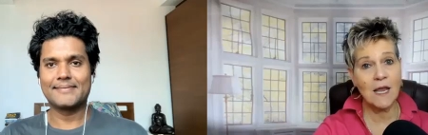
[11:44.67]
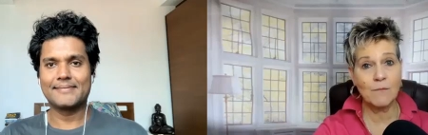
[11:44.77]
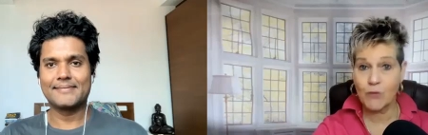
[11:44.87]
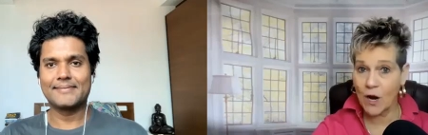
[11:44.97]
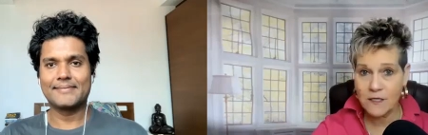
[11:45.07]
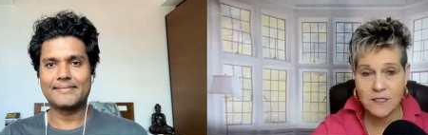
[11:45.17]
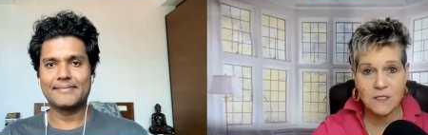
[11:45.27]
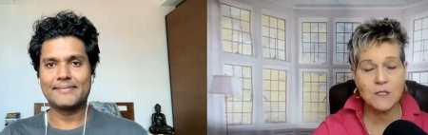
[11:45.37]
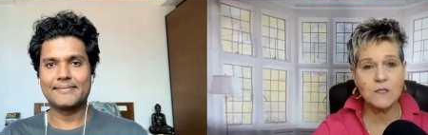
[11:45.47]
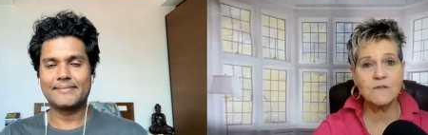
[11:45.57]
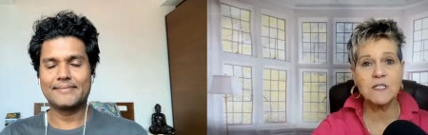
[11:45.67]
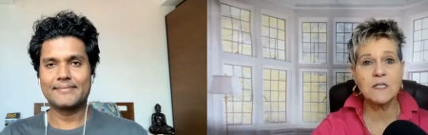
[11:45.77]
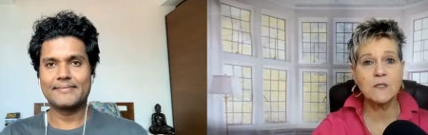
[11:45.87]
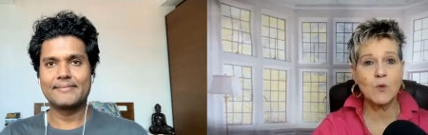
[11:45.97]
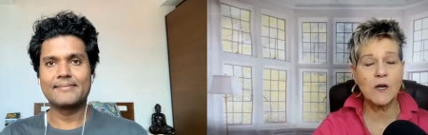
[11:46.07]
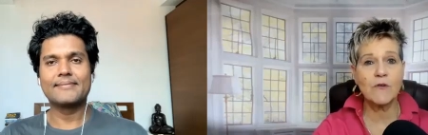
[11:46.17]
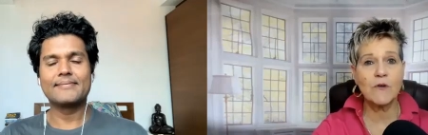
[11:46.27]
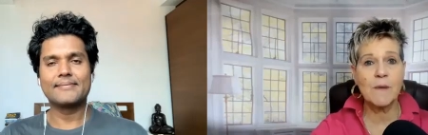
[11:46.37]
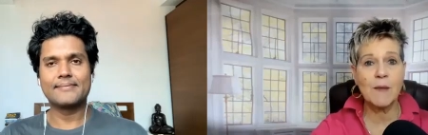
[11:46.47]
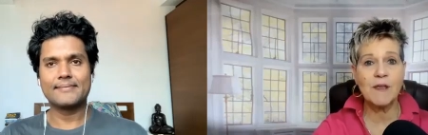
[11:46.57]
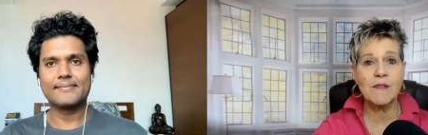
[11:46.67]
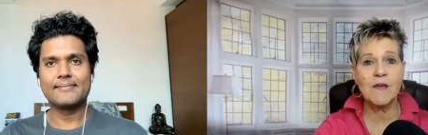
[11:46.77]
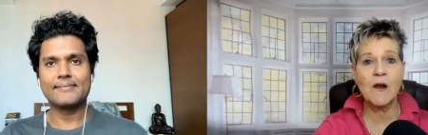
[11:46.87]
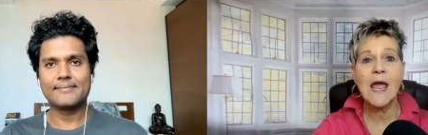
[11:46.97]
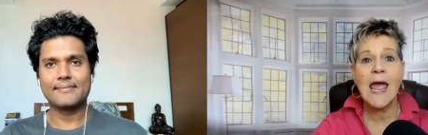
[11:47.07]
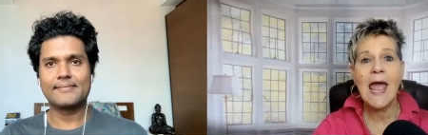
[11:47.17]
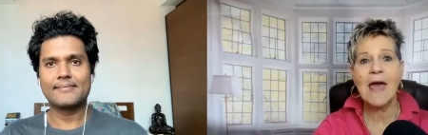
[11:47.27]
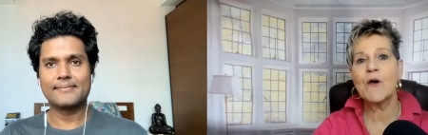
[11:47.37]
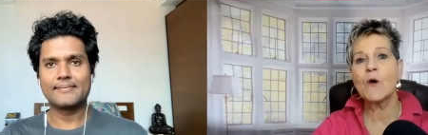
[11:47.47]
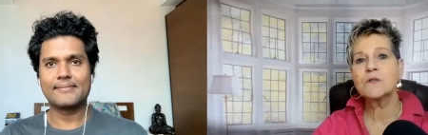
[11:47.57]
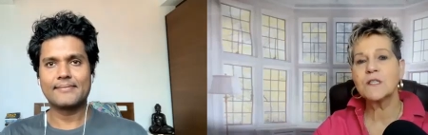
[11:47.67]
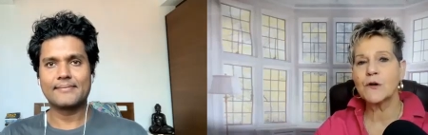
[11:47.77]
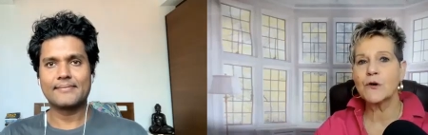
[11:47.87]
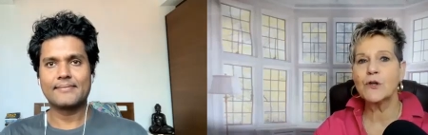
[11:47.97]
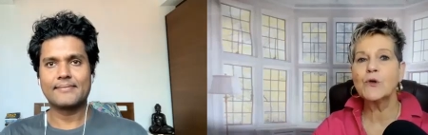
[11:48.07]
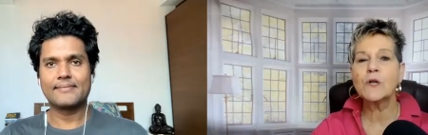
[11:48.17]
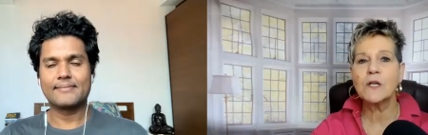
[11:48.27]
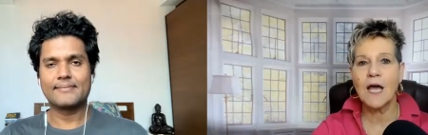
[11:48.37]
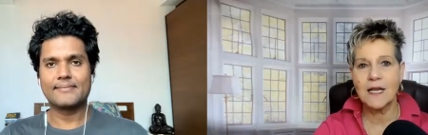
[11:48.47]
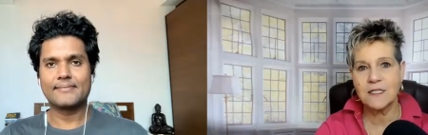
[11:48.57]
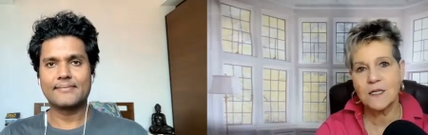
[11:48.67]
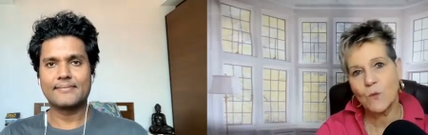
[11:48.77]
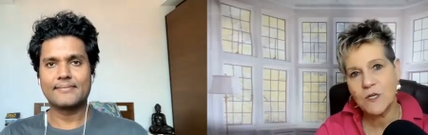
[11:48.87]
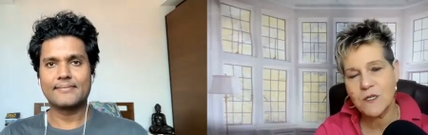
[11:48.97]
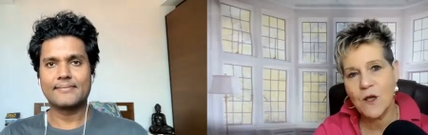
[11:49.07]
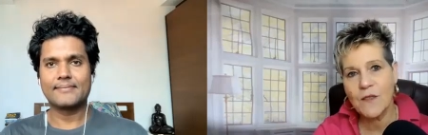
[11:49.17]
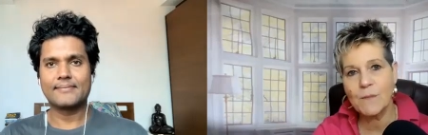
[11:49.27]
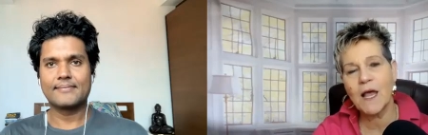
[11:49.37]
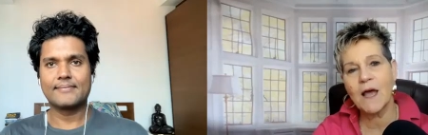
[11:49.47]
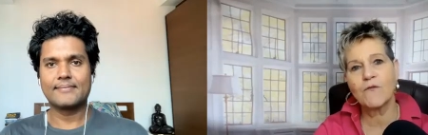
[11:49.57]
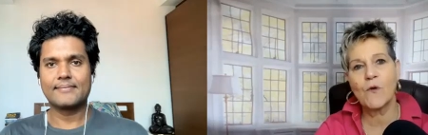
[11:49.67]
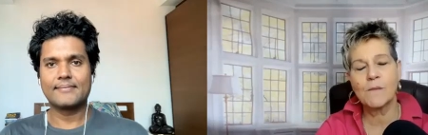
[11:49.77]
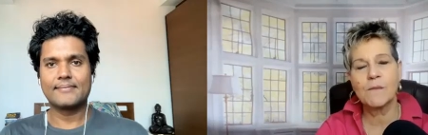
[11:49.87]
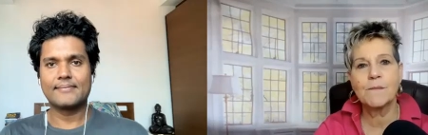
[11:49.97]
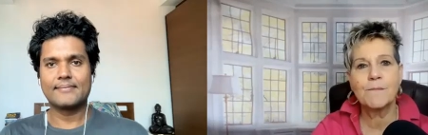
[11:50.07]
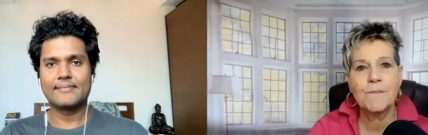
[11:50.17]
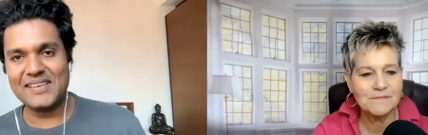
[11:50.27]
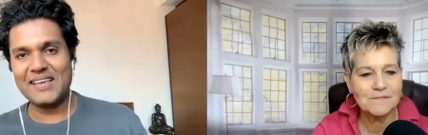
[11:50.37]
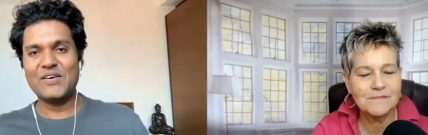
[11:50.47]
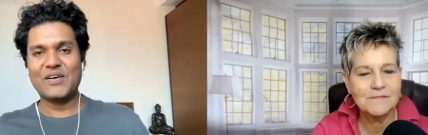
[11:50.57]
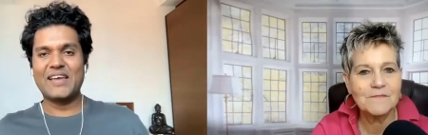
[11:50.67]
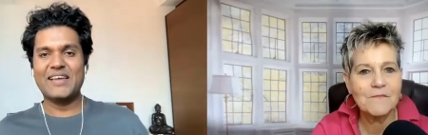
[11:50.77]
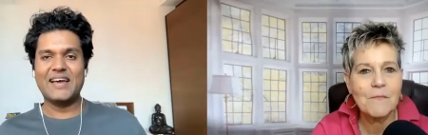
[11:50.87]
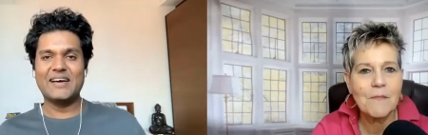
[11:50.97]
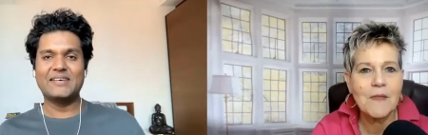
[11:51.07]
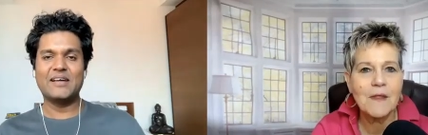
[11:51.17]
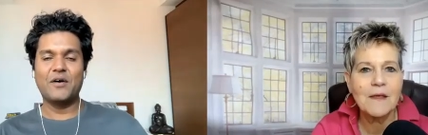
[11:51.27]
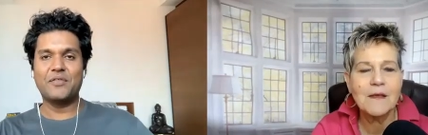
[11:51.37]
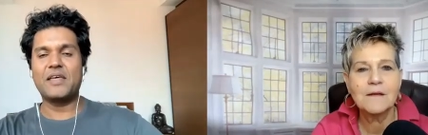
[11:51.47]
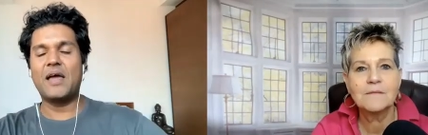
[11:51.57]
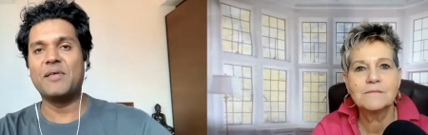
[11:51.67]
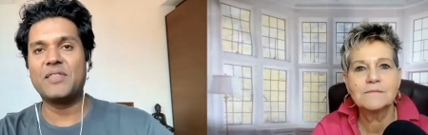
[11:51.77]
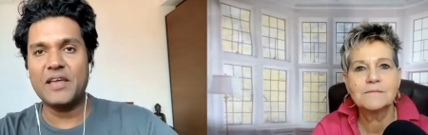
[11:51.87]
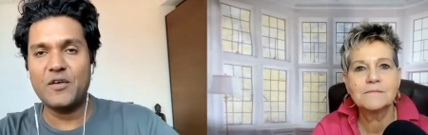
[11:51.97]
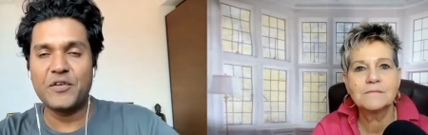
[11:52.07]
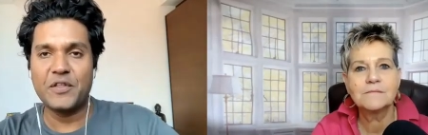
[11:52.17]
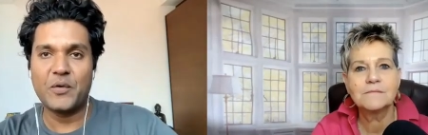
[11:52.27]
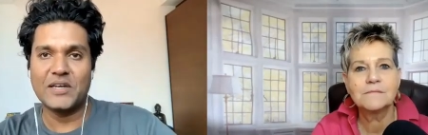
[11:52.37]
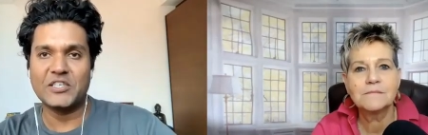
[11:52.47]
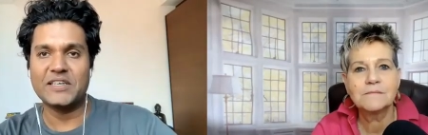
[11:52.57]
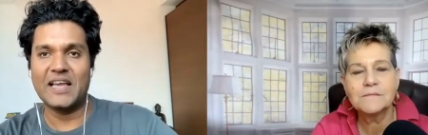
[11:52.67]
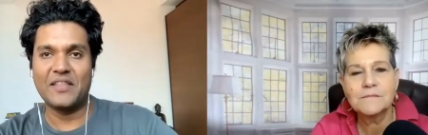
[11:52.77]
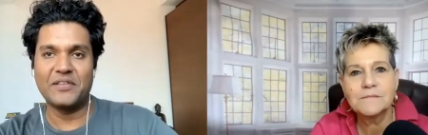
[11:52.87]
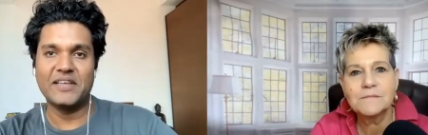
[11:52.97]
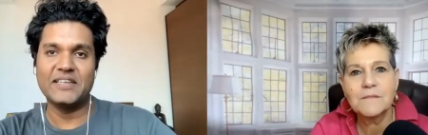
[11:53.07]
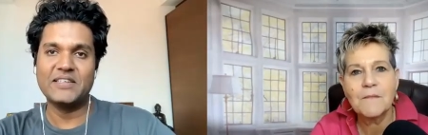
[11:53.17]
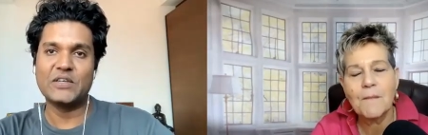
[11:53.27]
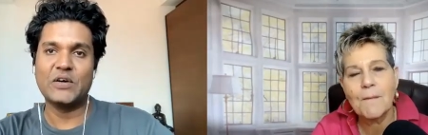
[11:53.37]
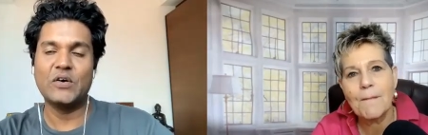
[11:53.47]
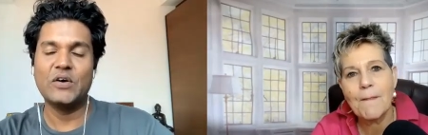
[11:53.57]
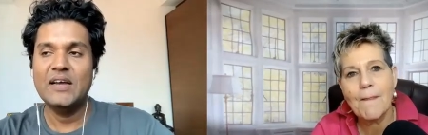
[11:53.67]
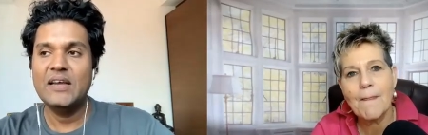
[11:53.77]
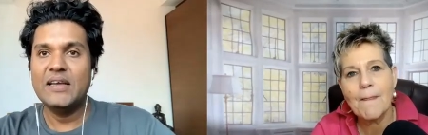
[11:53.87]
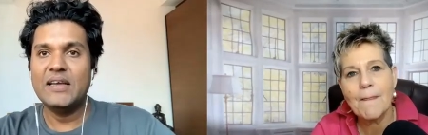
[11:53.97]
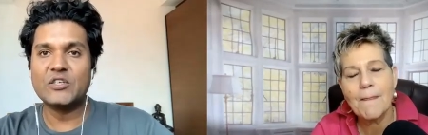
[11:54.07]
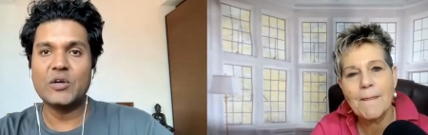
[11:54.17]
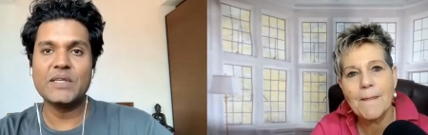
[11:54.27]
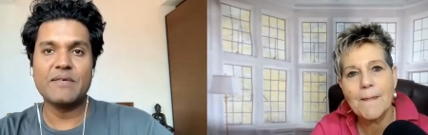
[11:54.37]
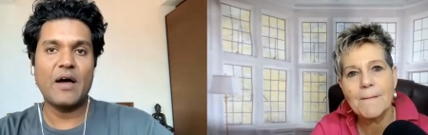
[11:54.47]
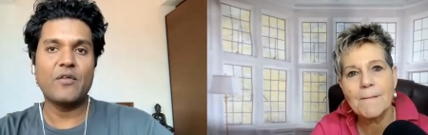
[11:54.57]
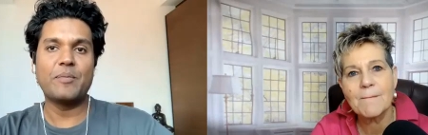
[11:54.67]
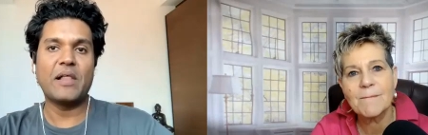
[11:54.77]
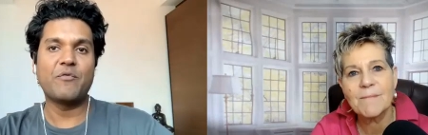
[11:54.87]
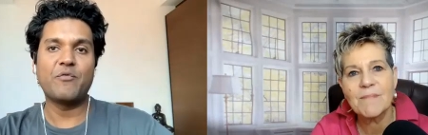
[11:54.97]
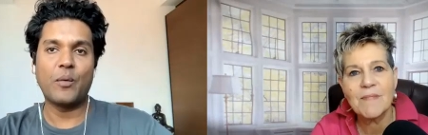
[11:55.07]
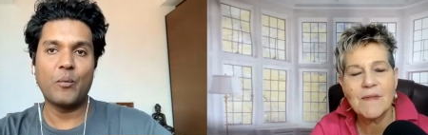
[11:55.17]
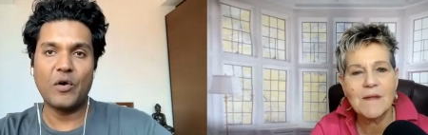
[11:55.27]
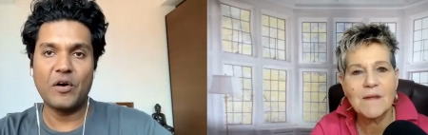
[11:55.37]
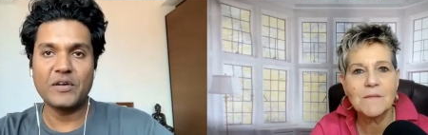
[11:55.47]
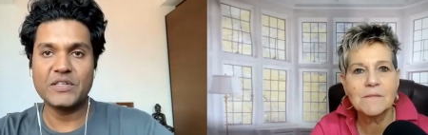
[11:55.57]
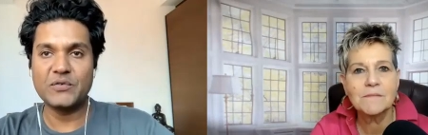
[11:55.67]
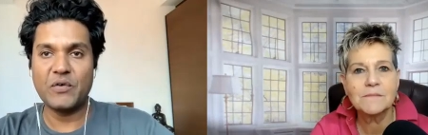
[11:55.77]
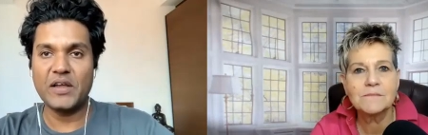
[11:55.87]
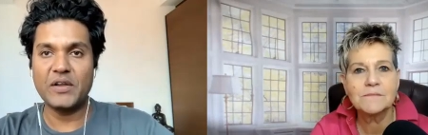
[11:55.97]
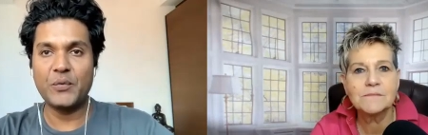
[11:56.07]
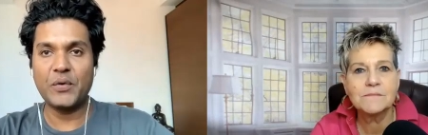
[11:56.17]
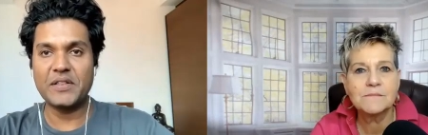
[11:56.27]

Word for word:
Speaker 1: and products and services, whatever it may be there, and those that are utilizing what's on the platform.
Speaker 2: Okay, yeah, oh, I mean, thank you for the question, Kathleen. So, in terms of how the platform works, right? You want to